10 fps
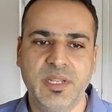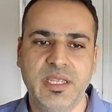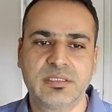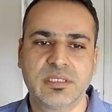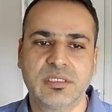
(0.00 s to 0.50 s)

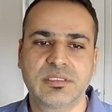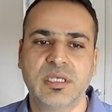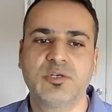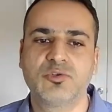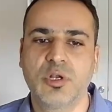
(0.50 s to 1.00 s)
plays a
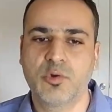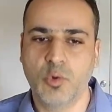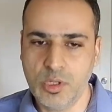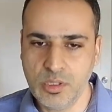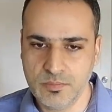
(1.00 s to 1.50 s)
central
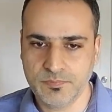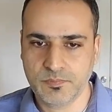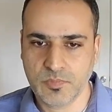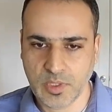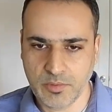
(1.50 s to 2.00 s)
role,
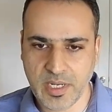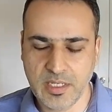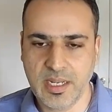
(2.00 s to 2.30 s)
right?